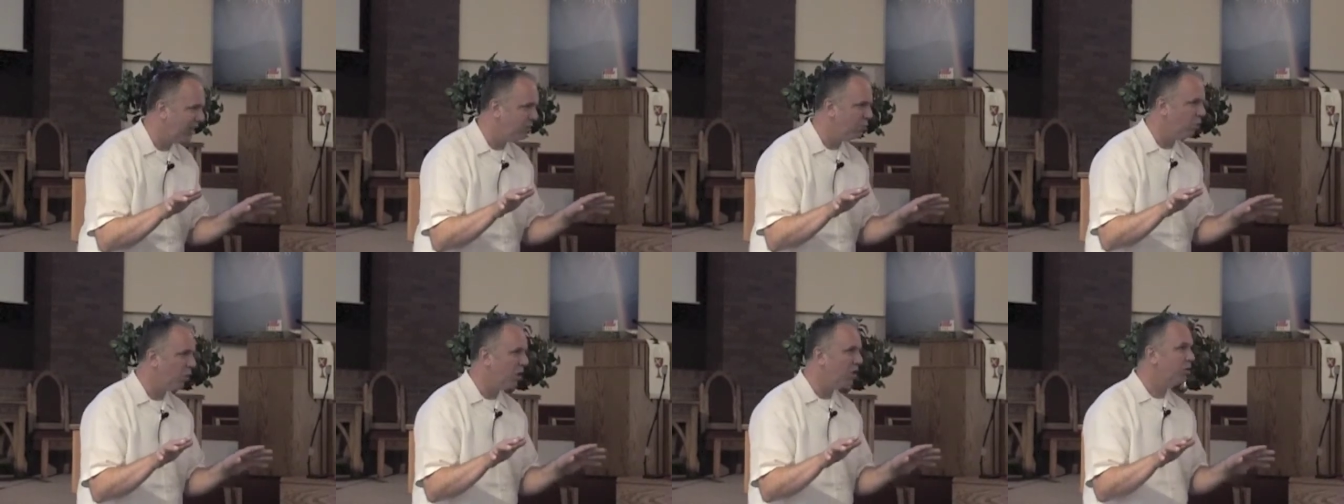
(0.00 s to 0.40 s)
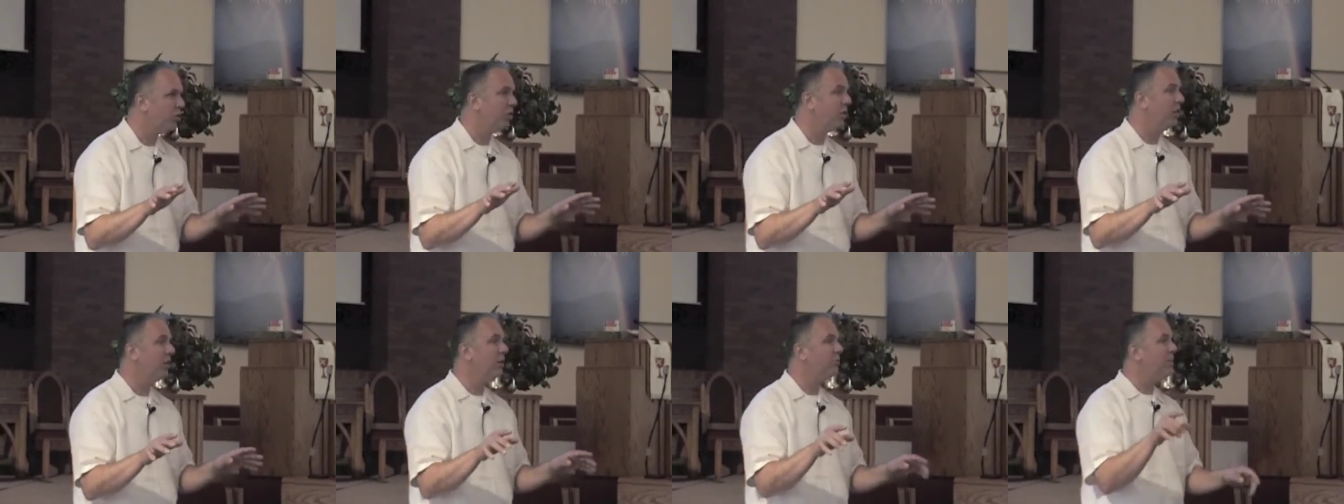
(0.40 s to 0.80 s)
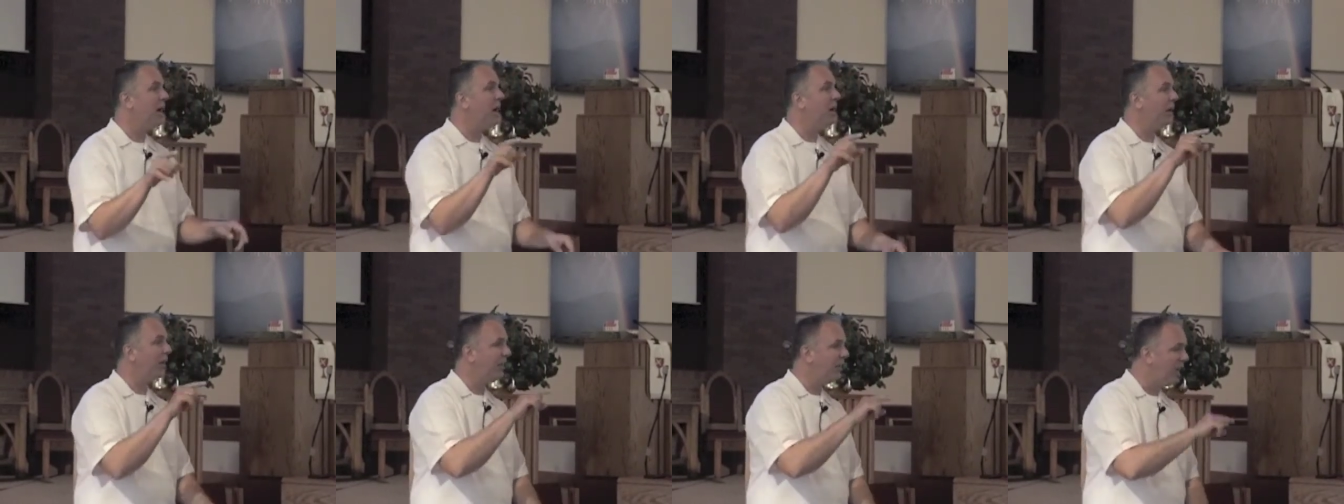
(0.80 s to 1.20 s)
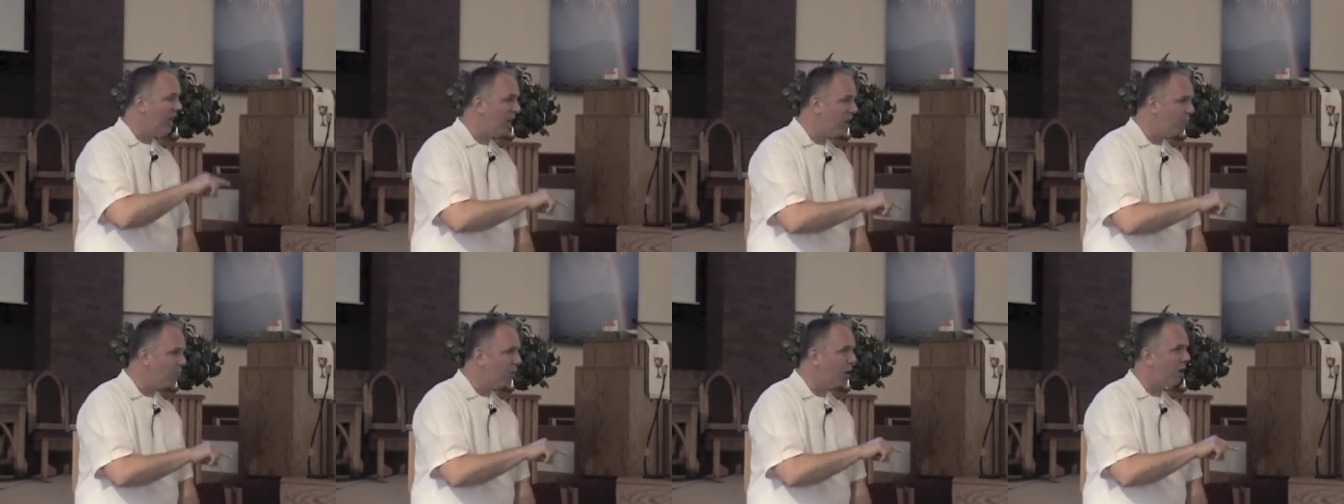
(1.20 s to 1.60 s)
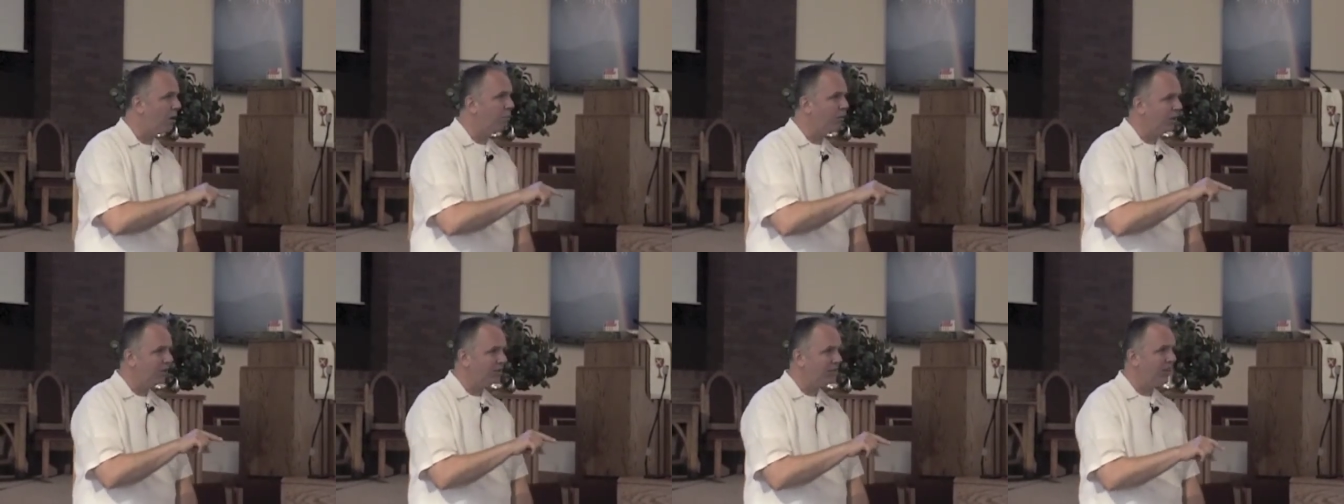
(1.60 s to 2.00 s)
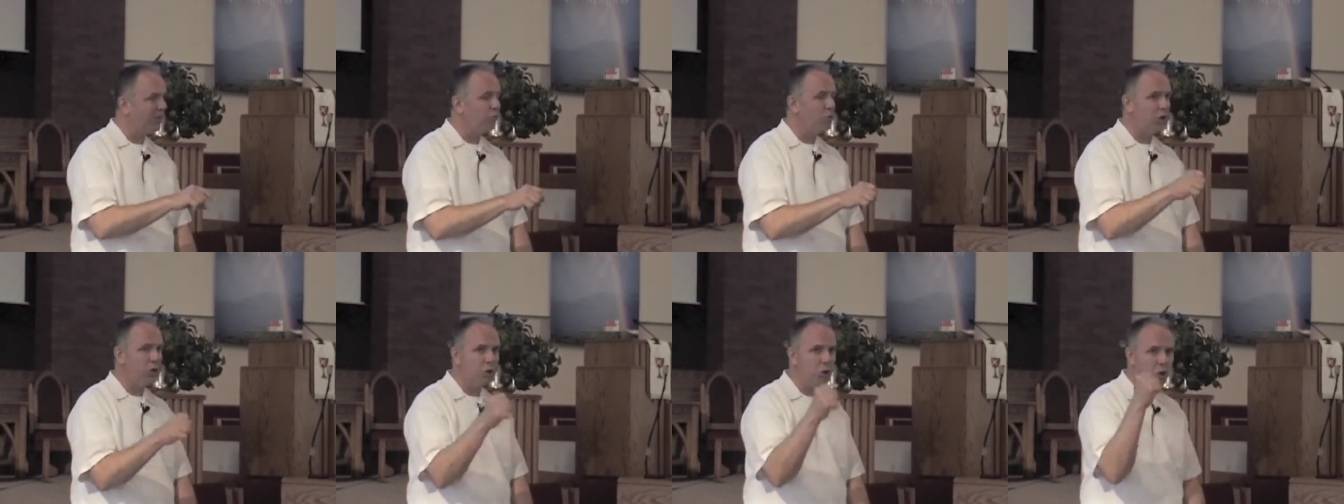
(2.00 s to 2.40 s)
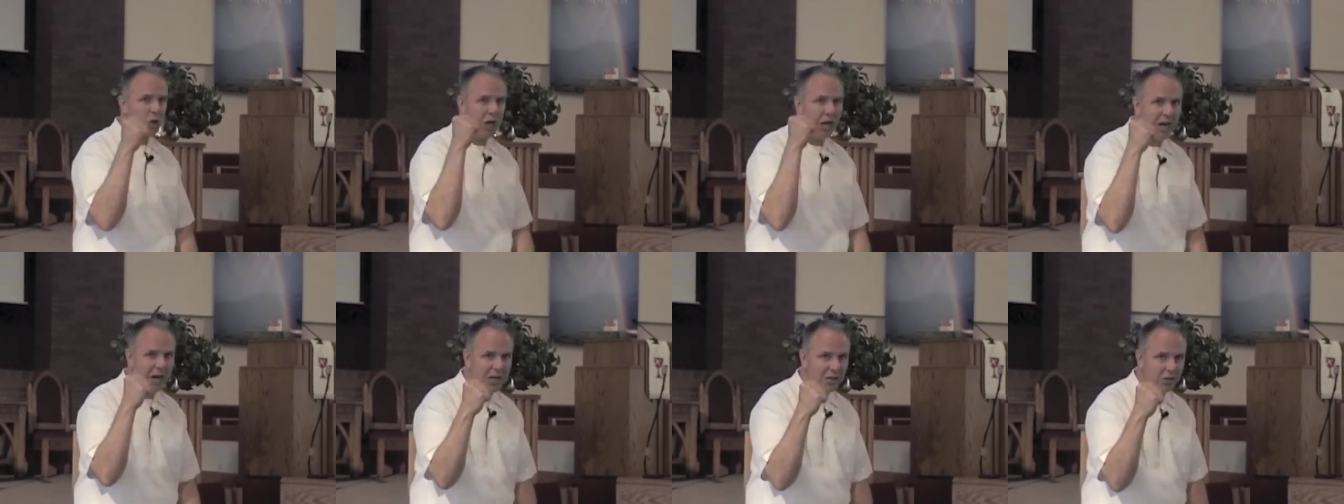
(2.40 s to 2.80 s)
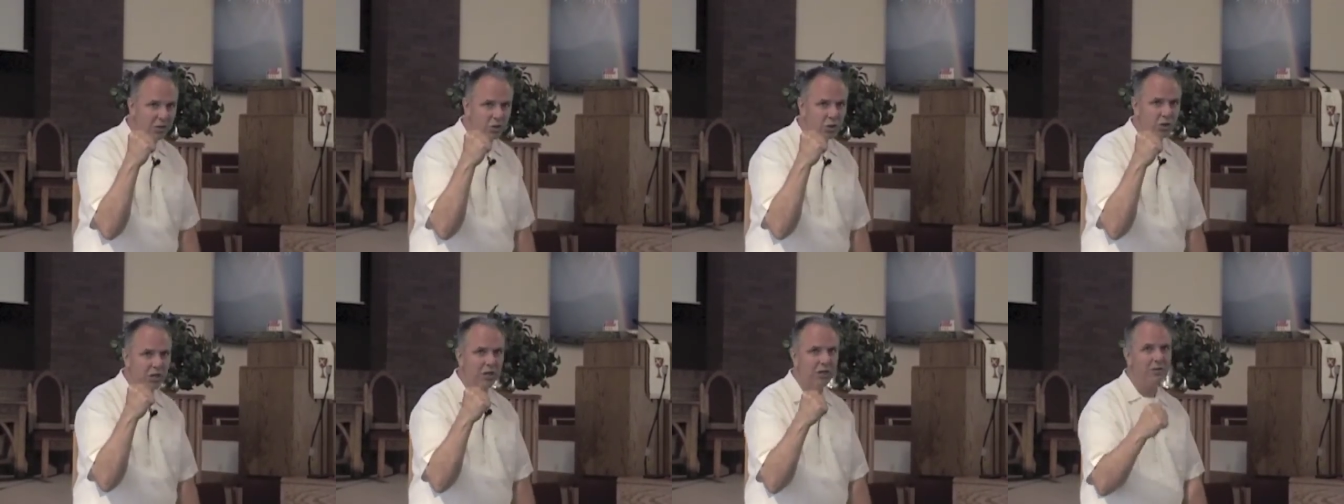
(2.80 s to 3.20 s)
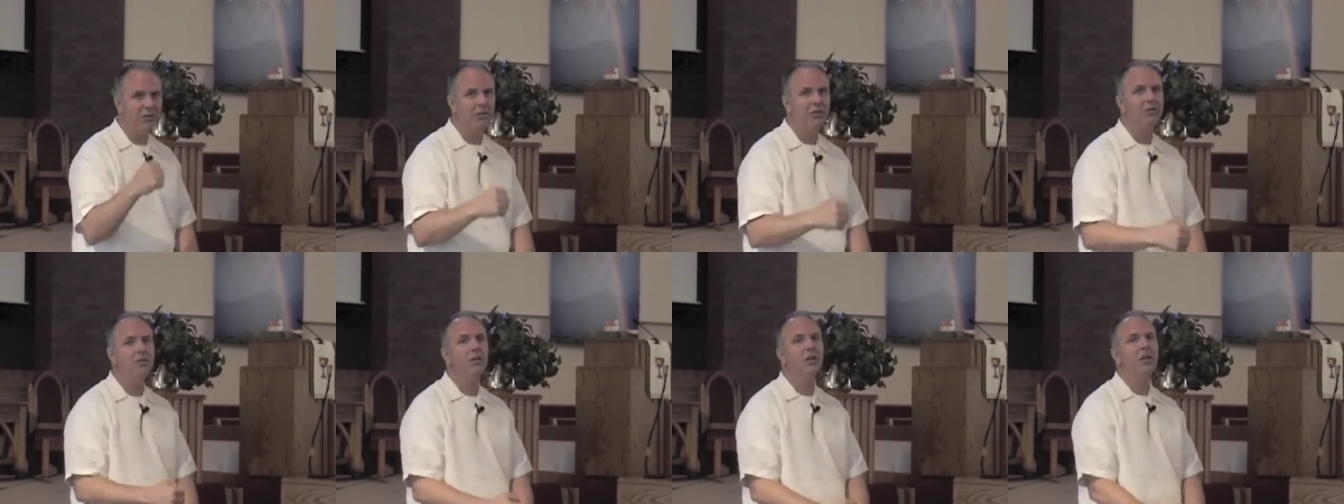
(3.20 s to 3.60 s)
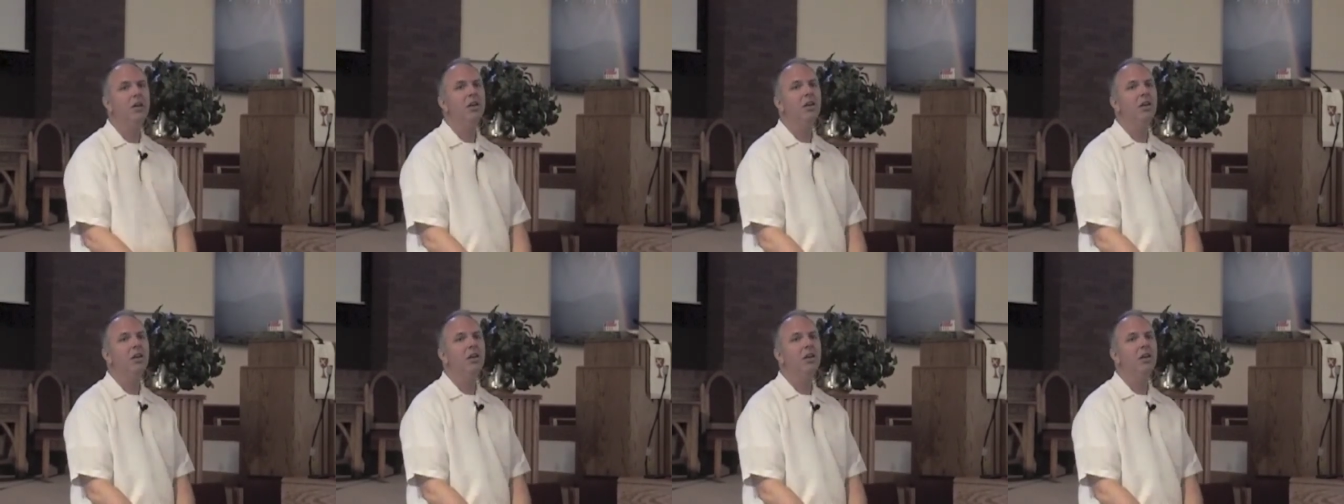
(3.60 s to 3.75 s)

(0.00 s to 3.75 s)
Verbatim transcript: He's more interested in the bowing down part because that's what chains Jesus